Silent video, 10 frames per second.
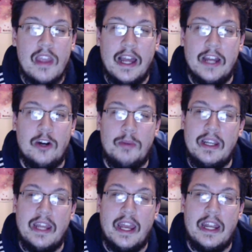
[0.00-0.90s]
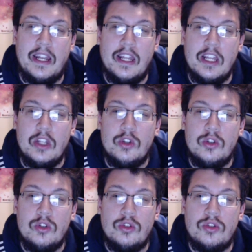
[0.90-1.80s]
I owe my dad
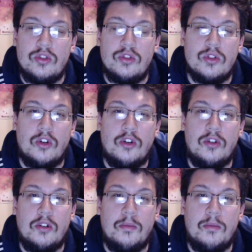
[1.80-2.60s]
so